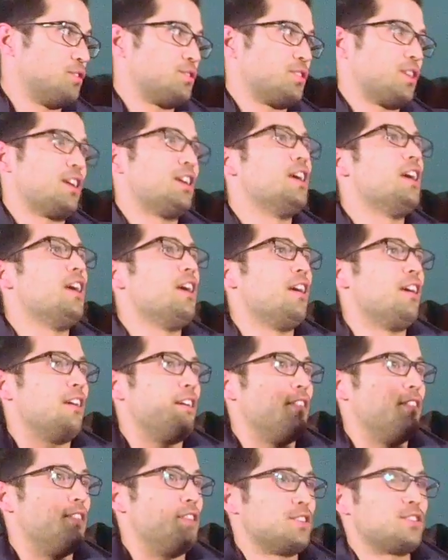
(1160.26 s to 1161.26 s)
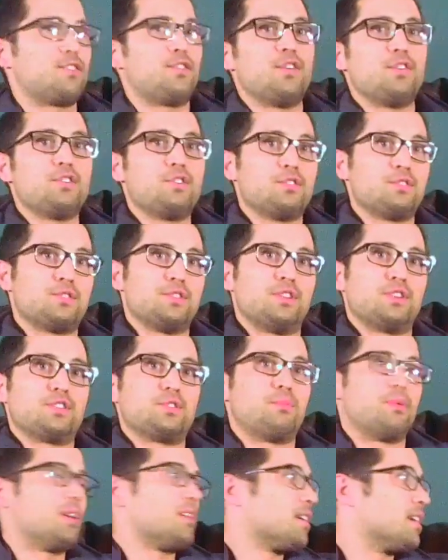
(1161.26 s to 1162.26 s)
you say, this failure is an
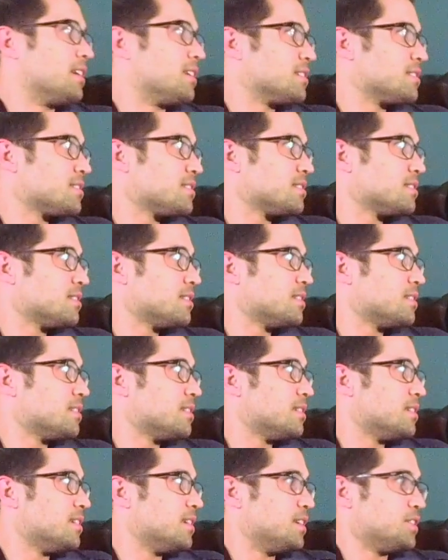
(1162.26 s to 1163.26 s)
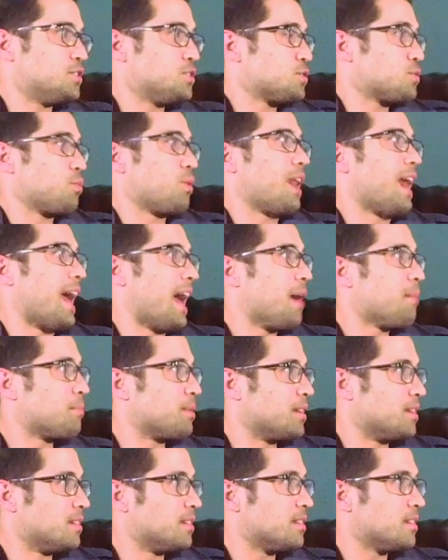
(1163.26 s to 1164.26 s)
experience. It's just what
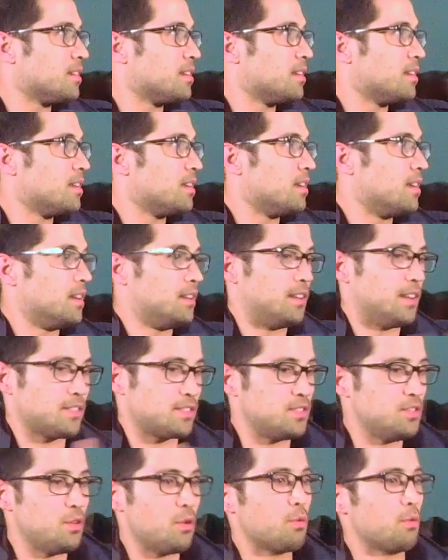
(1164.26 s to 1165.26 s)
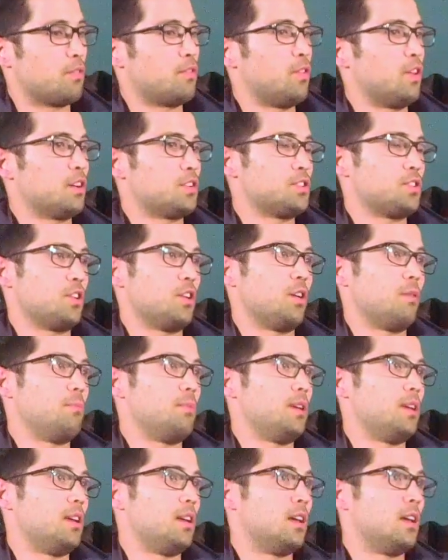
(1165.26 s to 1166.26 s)
happened. Mm-hmm. It has no reflection on
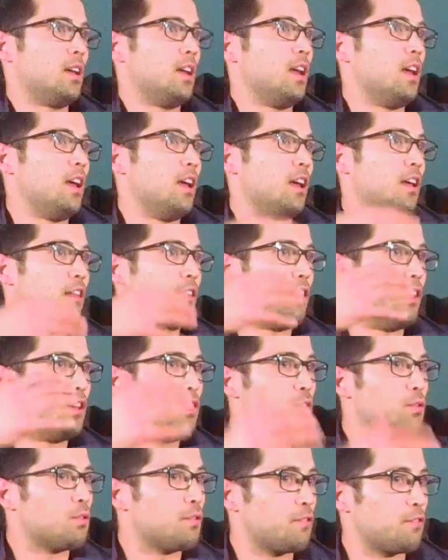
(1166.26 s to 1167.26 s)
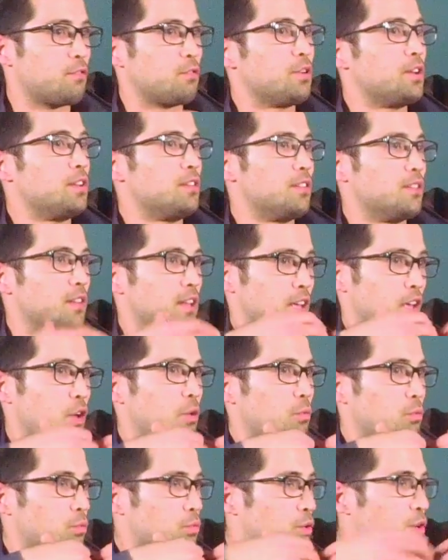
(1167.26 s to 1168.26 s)
me then you're free to like
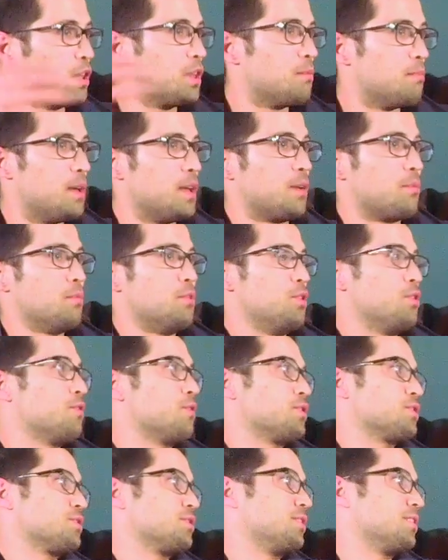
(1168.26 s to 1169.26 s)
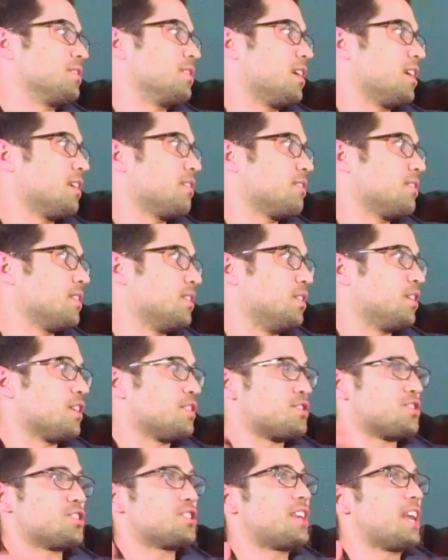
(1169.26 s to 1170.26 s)
really make maneuvers in your life. You're
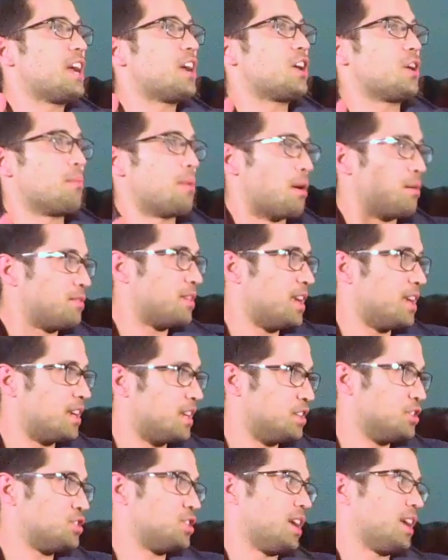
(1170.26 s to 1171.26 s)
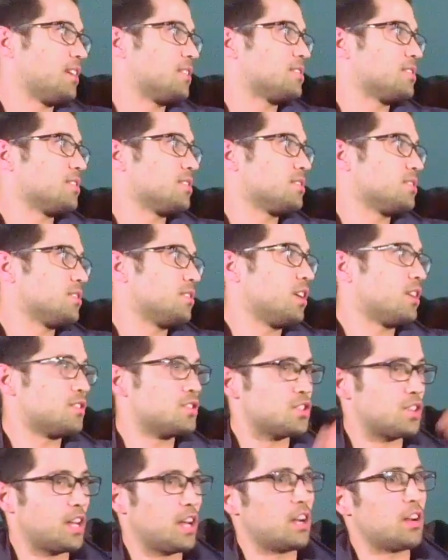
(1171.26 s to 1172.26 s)
not scared about taking chances. You're
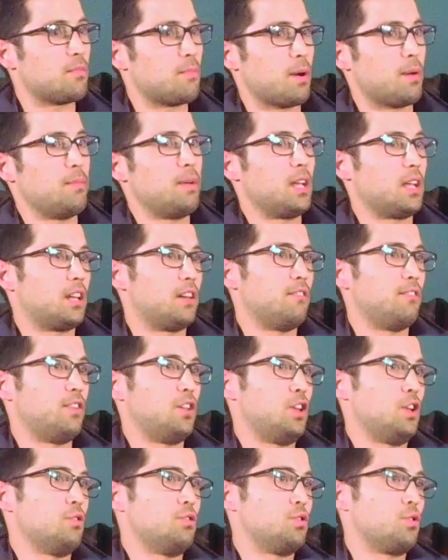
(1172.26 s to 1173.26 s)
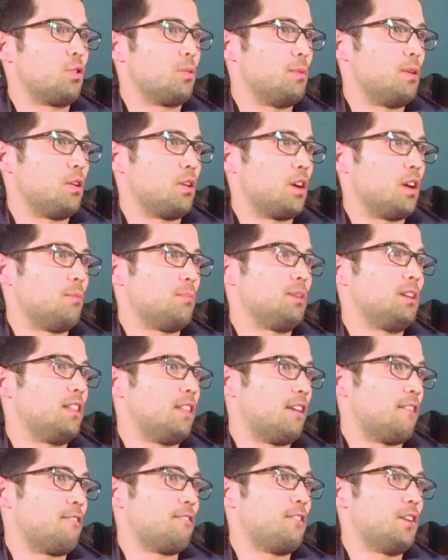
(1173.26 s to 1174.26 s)
not scared about making a video doorbell company
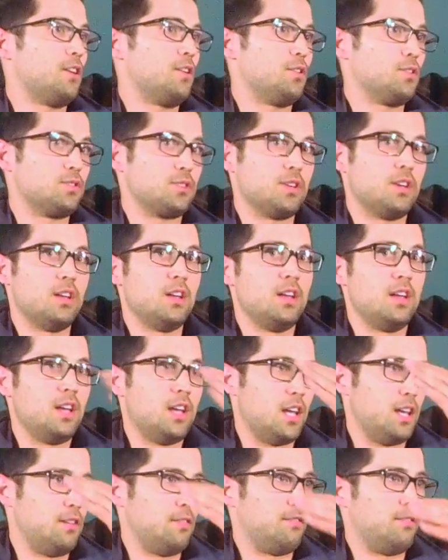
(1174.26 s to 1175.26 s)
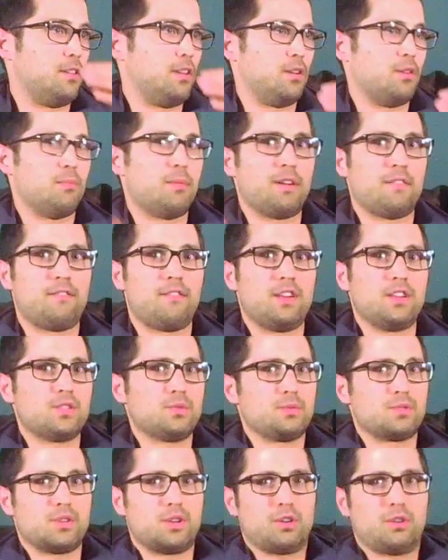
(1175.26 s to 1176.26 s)
that fails. And you know, my
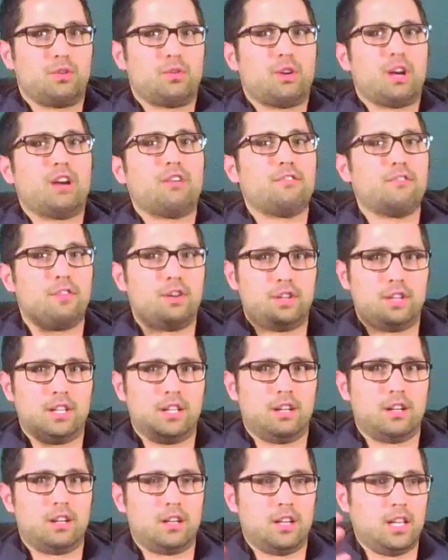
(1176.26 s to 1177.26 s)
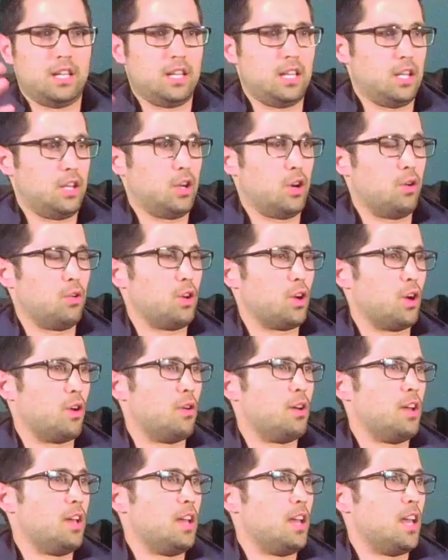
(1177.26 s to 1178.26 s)
face was on crowdfunding on
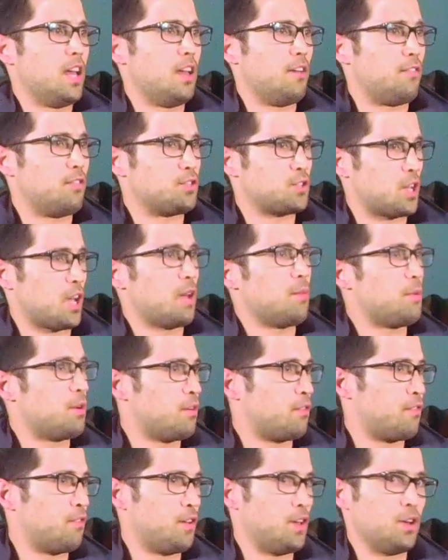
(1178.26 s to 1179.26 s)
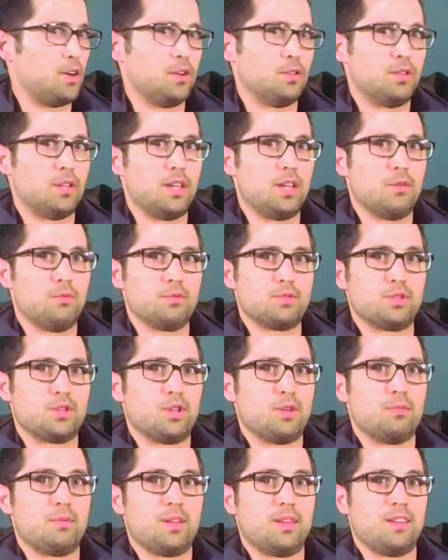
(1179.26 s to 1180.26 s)
Indiegogo. If Skybell failed, it was
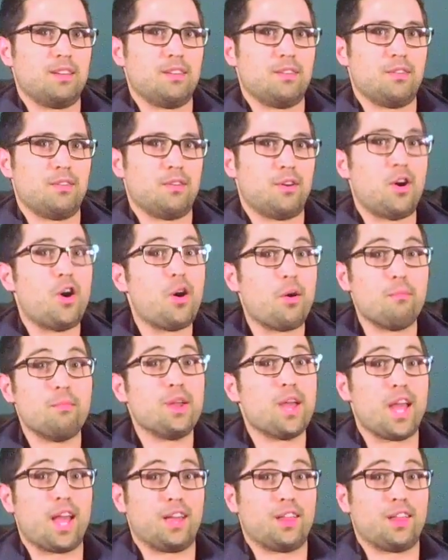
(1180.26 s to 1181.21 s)
going to be all me.